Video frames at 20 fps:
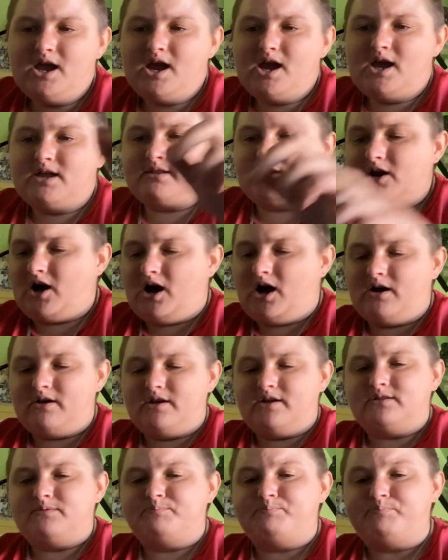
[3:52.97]
and
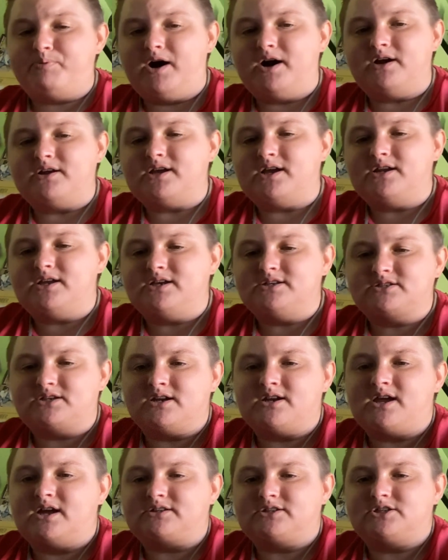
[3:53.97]
then but it is
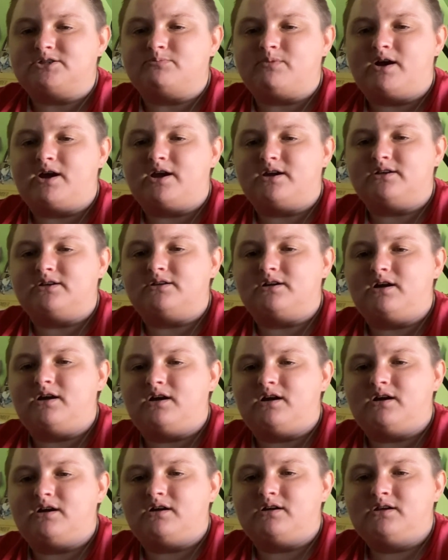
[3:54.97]
connected to
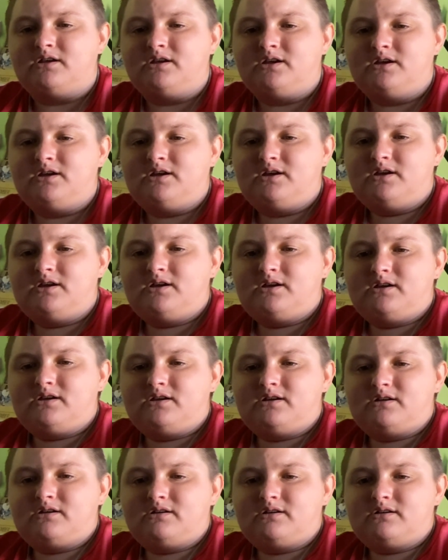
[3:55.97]
my
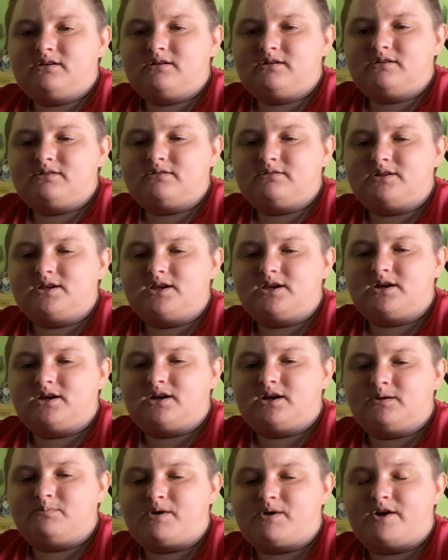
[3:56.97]

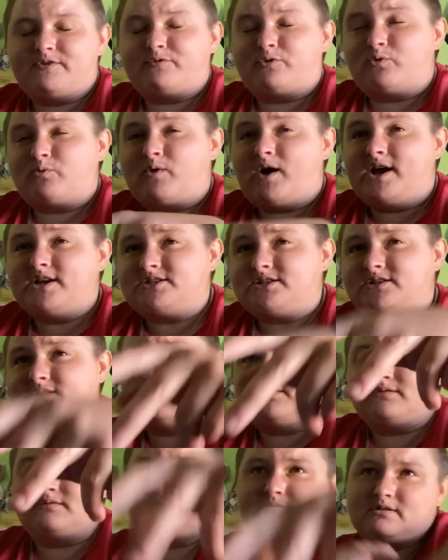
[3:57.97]
my
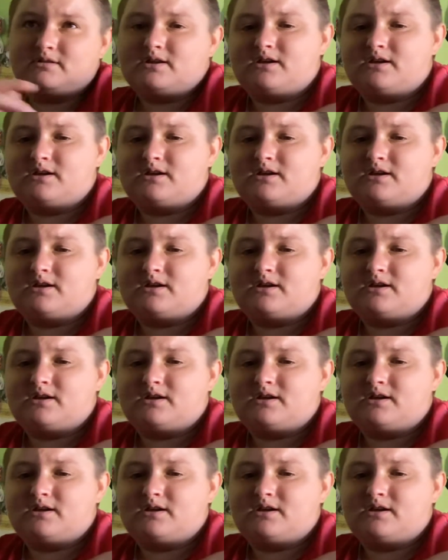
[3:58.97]
Verizon